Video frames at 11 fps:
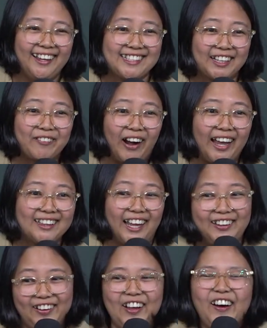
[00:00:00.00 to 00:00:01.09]
Is it right? I
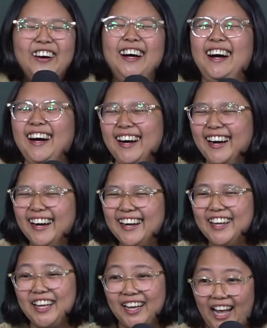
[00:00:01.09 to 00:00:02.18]
don't know.
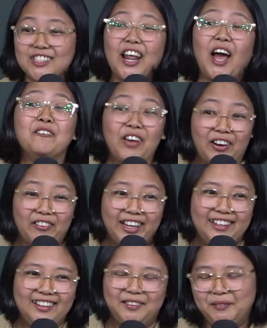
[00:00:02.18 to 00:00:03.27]
Actually, I'm married.